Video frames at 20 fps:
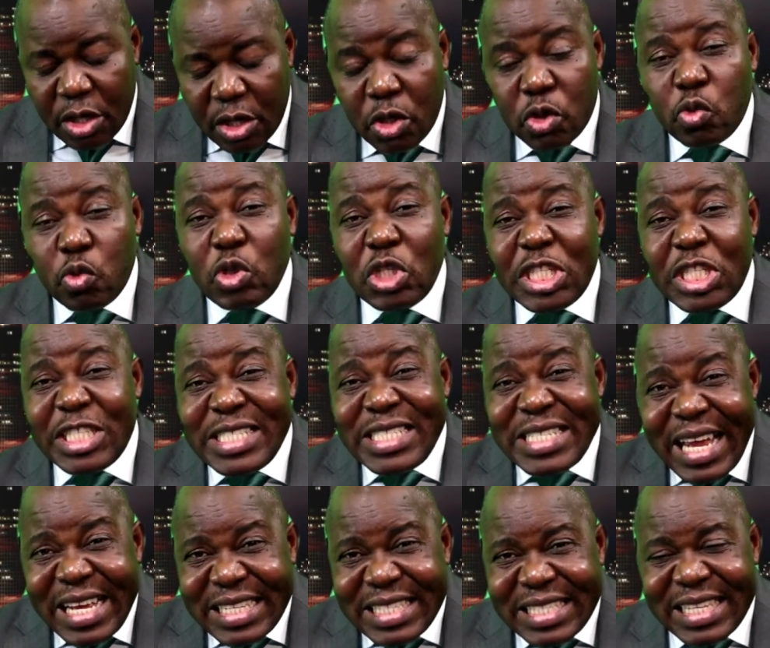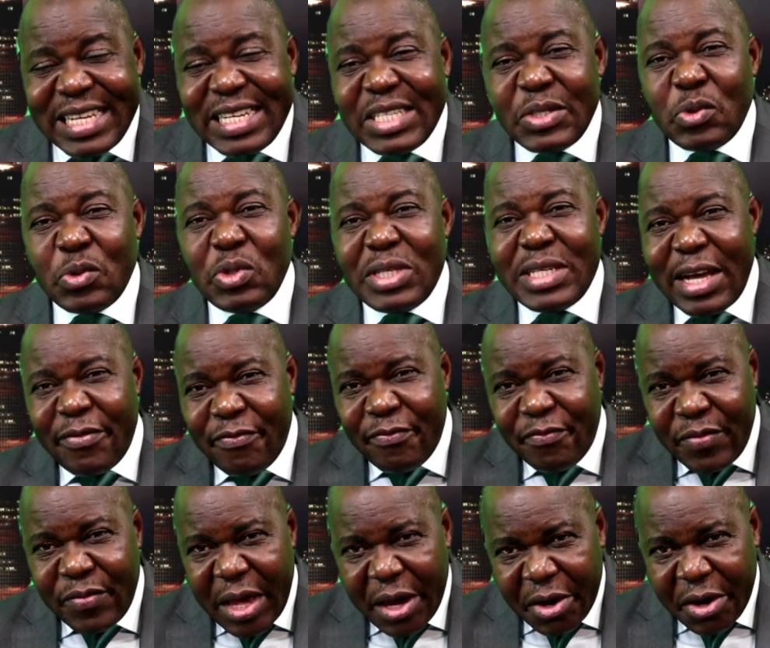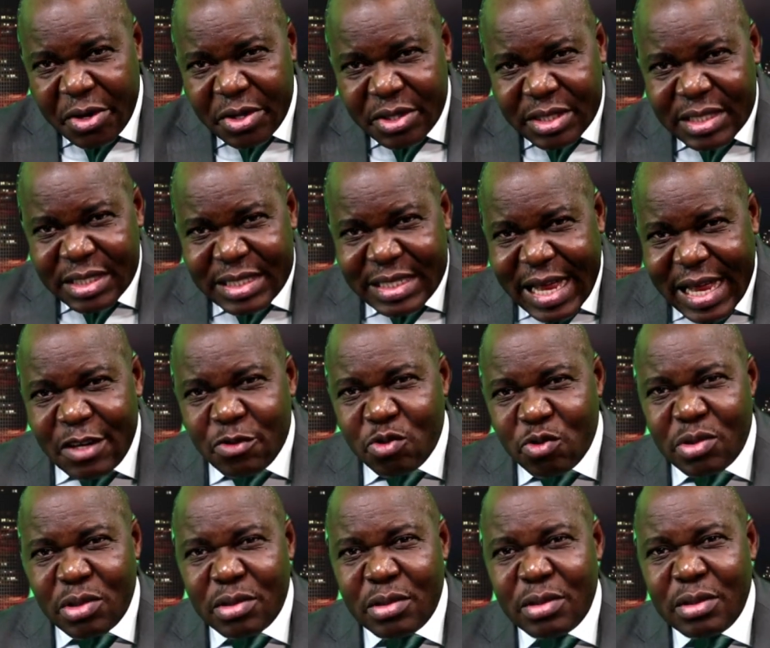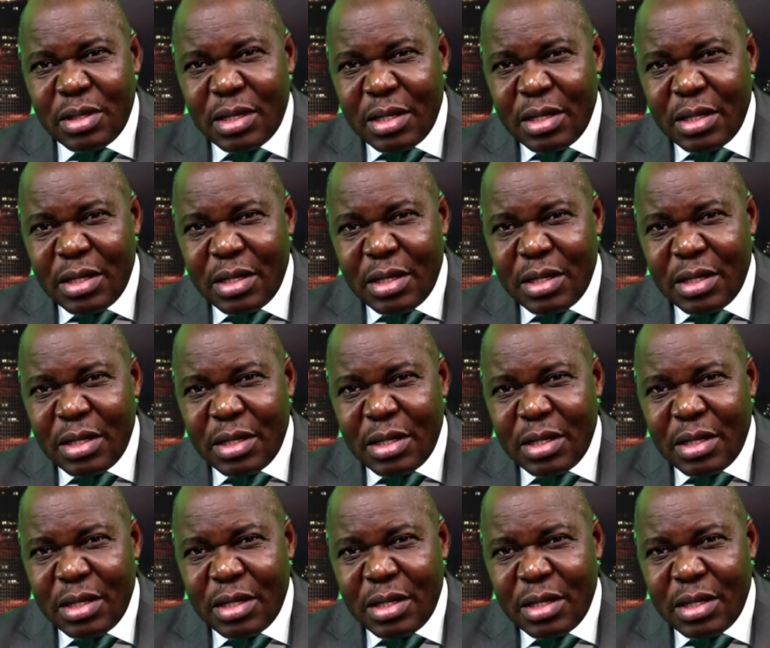to chase into their various national